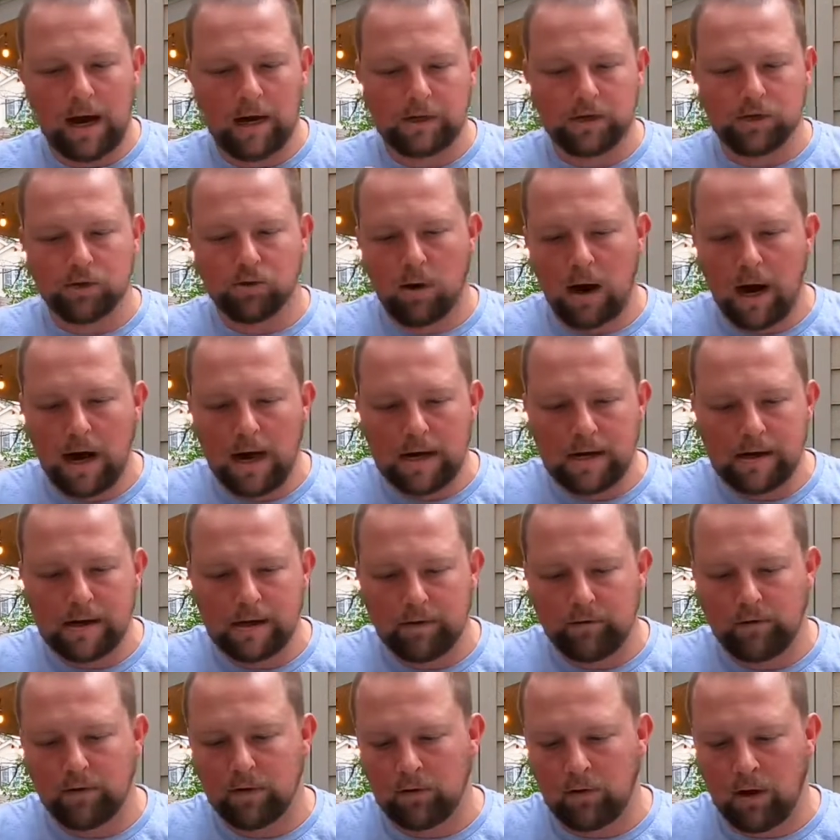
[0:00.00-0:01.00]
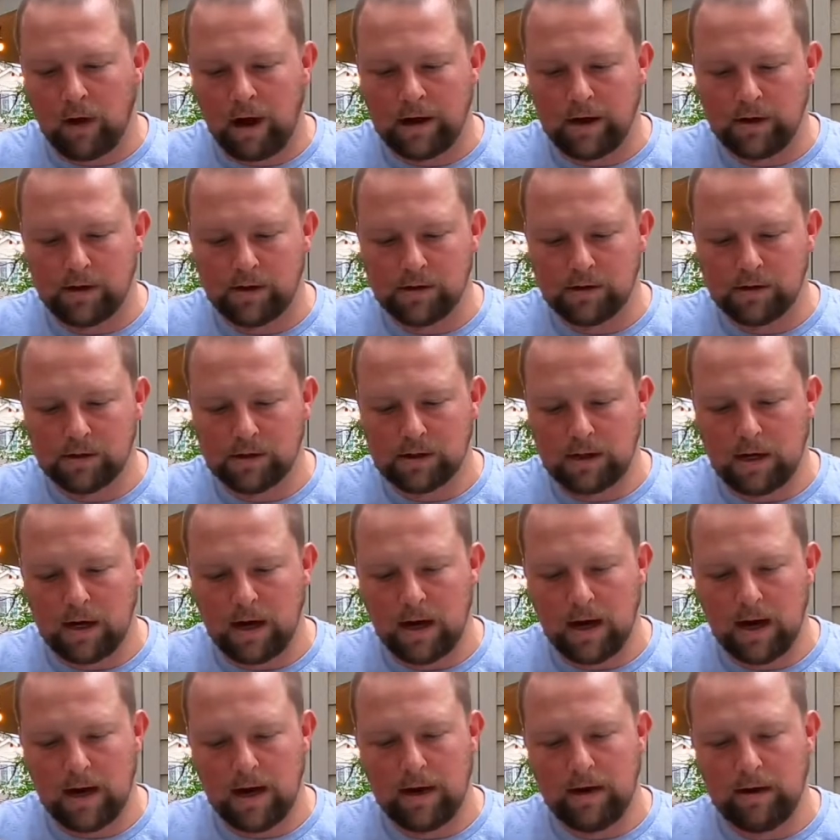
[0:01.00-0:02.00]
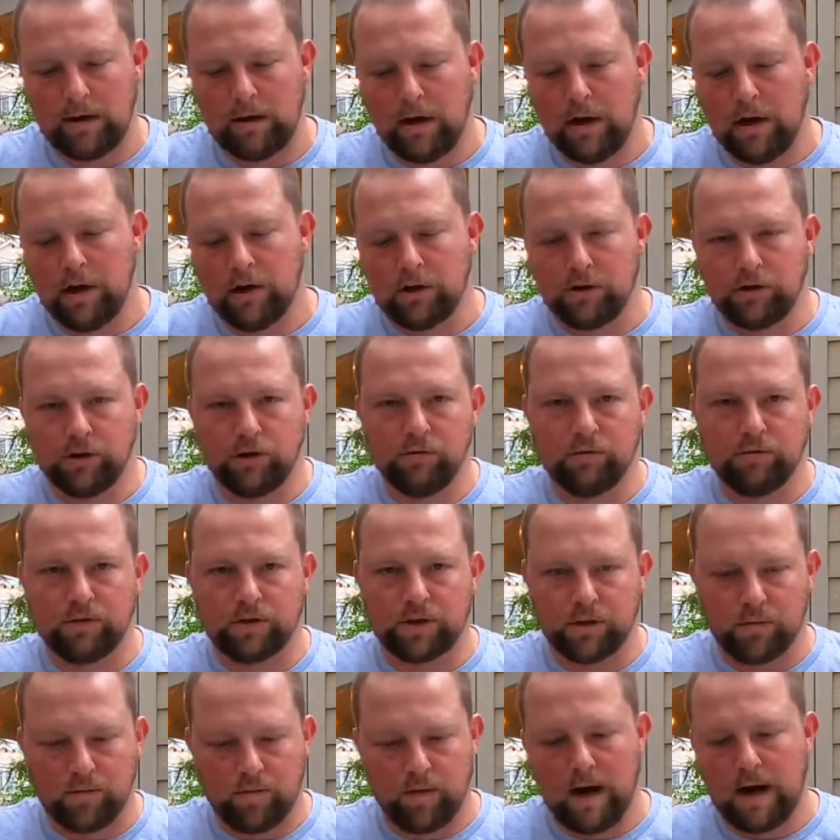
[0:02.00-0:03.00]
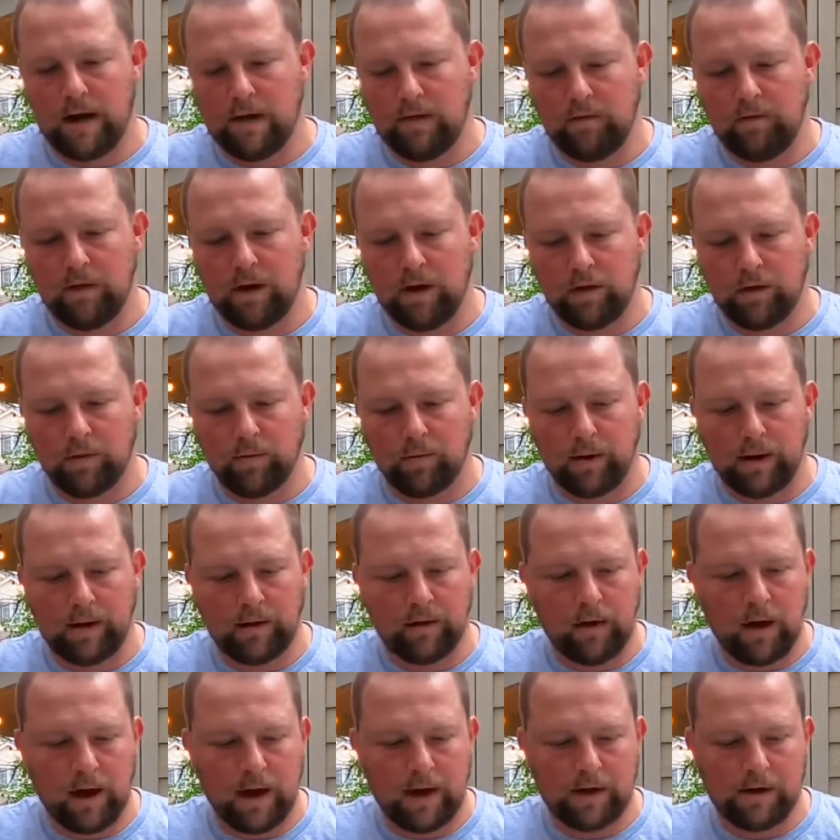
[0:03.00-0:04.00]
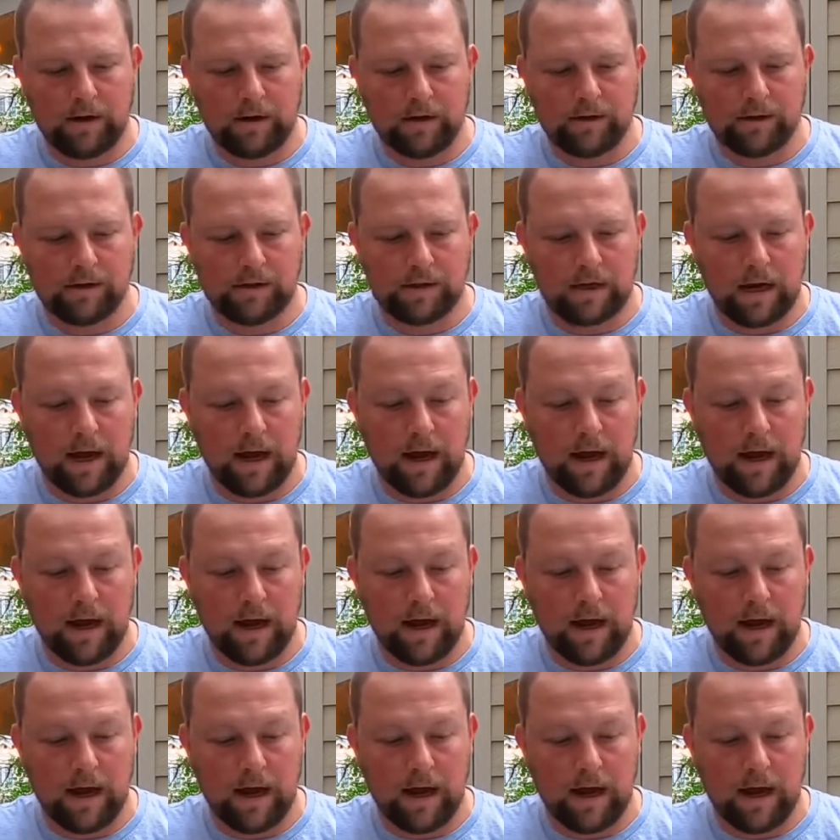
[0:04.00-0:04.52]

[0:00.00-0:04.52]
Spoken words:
tried different liners. I used the Rain V3 liners,